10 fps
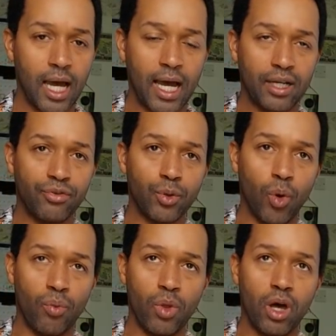and if you
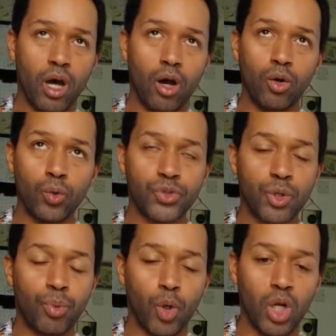want, I'll also
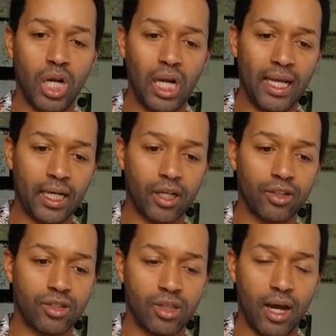put a link
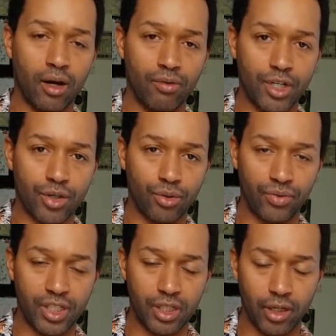to that original
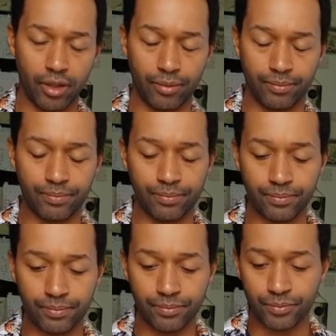video
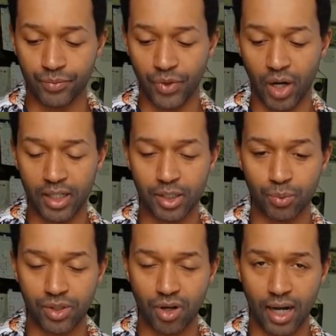that I did
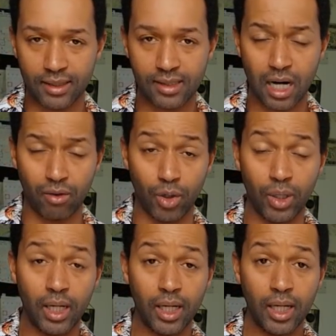with Diane's Tarot,
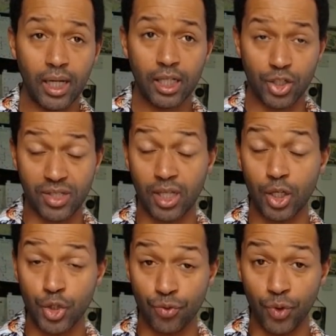just in
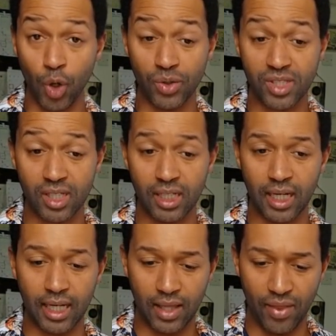case you've not seen
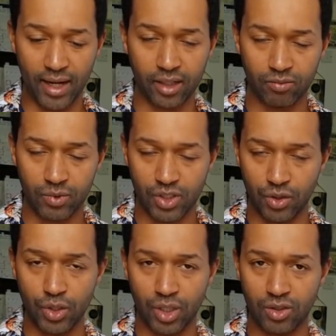it, and that, so
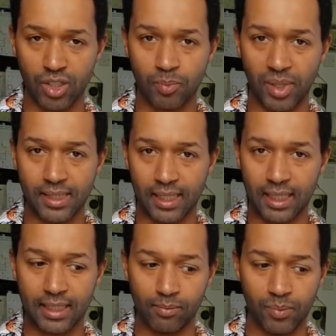you can just
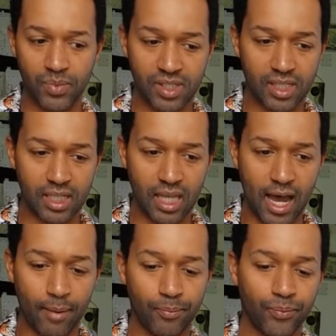basically see
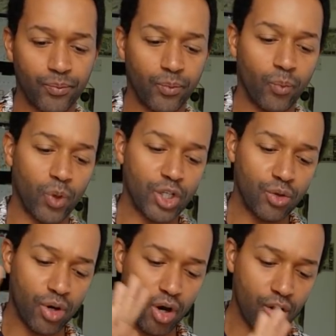that. When
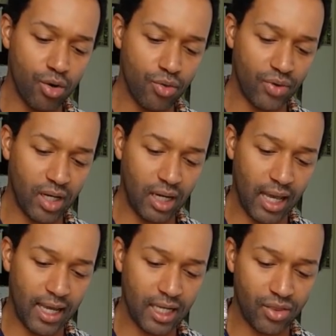you
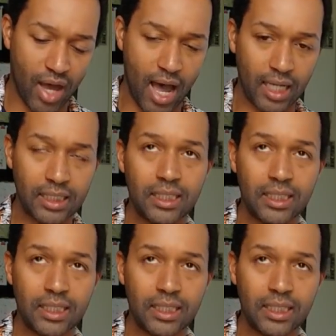overlay that,